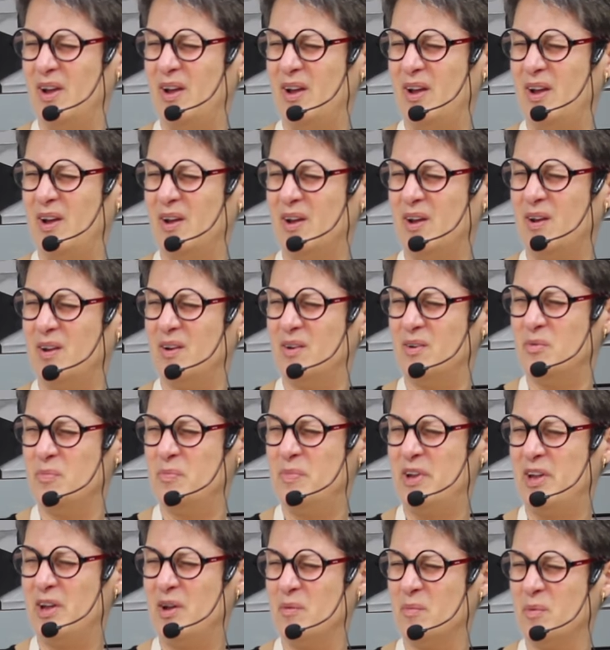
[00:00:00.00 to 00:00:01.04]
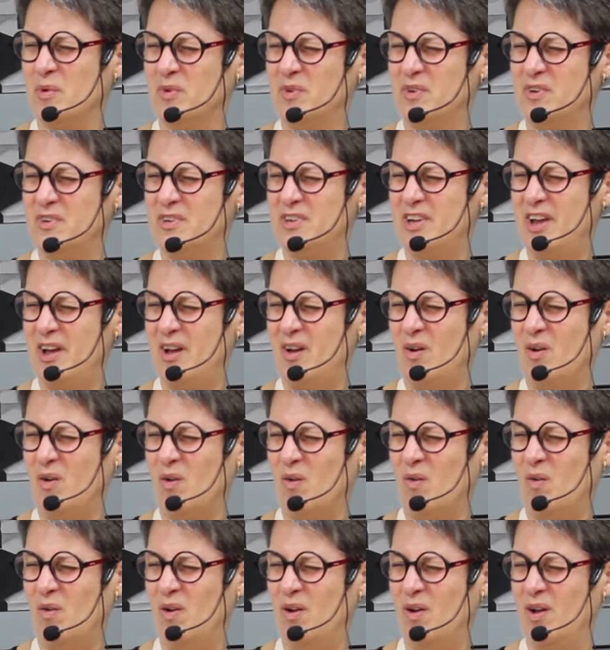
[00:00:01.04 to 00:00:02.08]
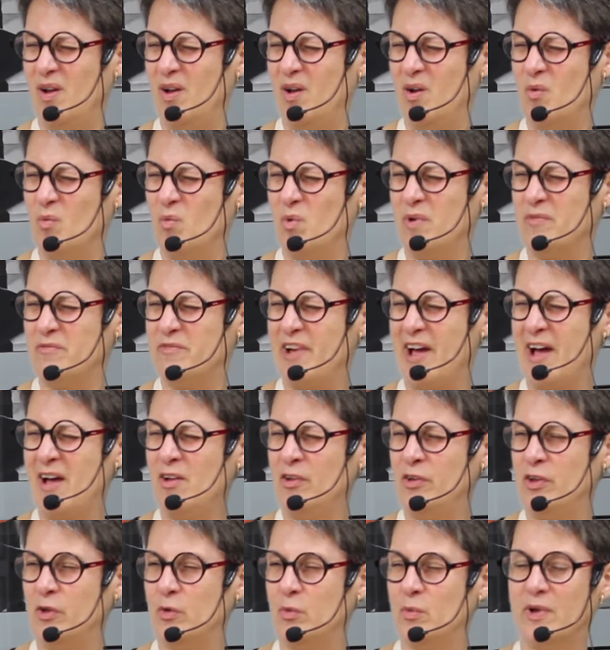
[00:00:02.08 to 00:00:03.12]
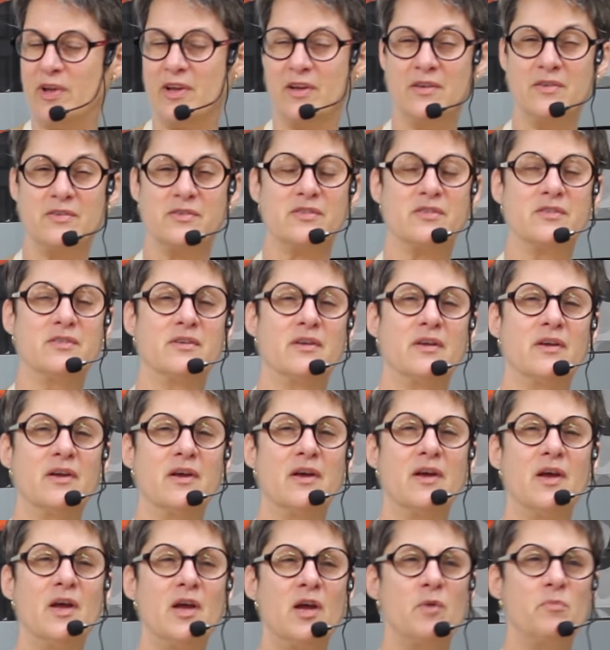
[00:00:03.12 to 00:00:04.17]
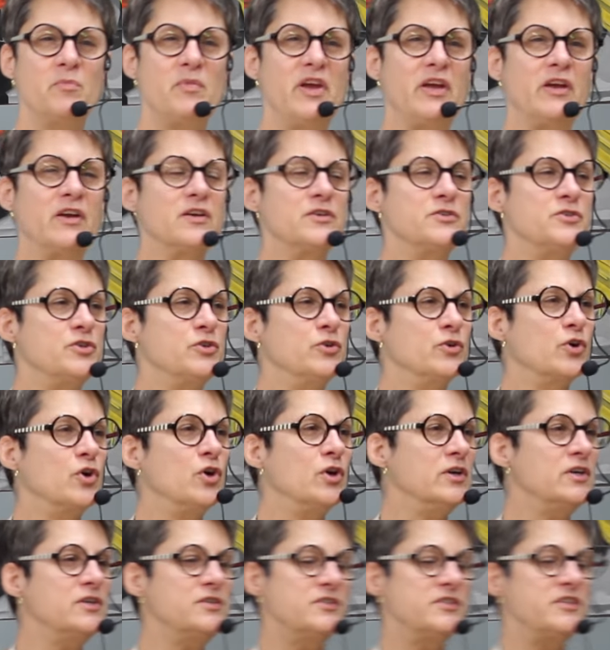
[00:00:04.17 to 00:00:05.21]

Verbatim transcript: and be able to tell what value is because you're going to